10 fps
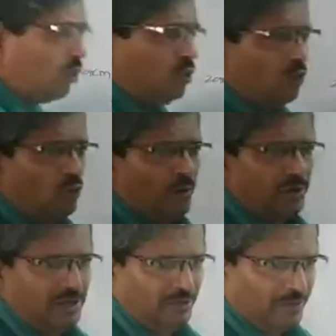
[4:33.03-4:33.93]
lower
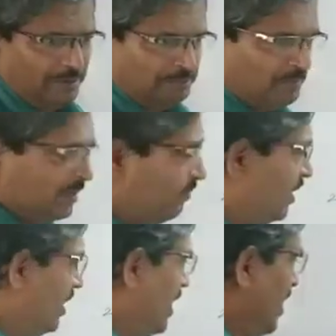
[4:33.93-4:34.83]
level.
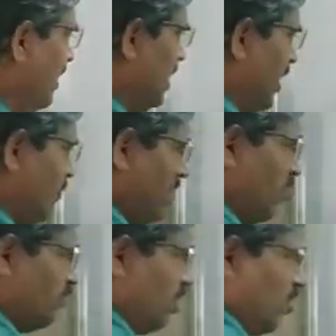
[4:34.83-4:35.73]
Then here level
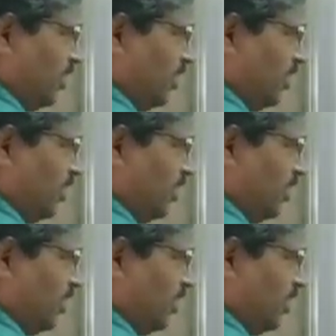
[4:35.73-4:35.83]
of